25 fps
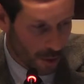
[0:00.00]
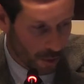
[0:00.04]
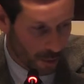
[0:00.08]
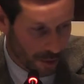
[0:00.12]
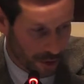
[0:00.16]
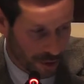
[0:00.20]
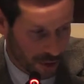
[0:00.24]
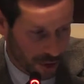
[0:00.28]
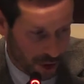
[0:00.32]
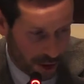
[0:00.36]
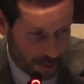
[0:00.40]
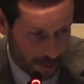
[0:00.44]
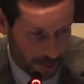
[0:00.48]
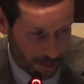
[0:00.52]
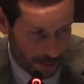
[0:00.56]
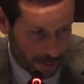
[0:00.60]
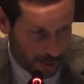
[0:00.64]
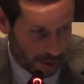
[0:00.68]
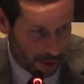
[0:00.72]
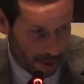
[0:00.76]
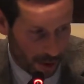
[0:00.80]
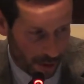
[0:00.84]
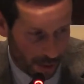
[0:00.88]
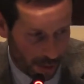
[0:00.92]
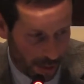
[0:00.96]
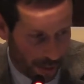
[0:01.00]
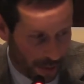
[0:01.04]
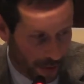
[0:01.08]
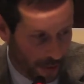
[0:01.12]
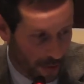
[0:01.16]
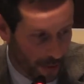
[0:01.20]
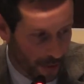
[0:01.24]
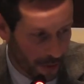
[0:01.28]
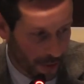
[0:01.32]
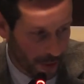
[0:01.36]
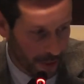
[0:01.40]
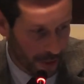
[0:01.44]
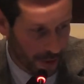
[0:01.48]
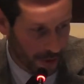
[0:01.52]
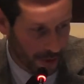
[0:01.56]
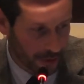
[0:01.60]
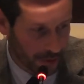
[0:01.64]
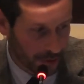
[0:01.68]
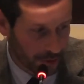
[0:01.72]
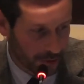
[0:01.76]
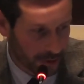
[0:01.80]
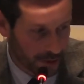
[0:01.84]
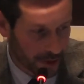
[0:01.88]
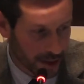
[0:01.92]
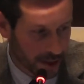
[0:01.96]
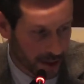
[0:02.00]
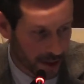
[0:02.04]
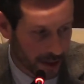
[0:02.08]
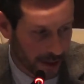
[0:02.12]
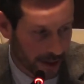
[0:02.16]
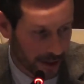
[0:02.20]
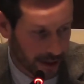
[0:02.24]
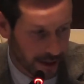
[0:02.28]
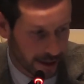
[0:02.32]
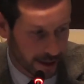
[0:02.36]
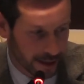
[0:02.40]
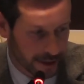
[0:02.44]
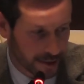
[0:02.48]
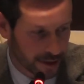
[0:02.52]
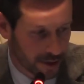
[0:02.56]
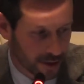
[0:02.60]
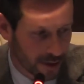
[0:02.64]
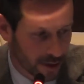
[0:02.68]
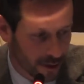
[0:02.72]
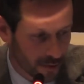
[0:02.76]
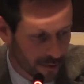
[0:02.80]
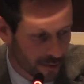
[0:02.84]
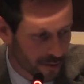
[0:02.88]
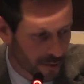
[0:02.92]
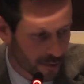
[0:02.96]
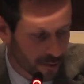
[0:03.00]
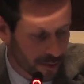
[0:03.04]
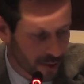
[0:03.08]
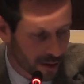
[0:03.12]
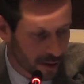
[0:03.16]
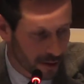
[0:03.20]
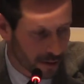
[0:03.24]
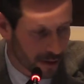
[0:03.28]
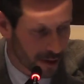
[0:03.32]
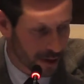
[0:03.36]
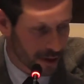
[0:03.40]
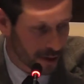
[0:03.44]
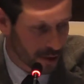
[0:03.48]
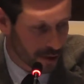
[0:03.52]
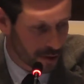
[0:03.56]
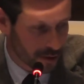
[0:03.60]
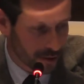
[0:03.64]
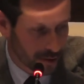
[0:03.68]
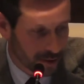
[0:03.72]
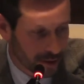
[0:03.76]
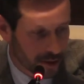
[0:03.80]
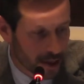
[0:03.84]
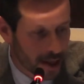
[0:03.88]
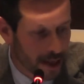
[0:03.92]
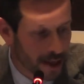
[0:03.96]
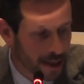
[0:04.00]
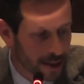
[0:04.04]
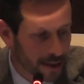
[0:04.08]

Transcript: We jump on the third highlight of the regulation.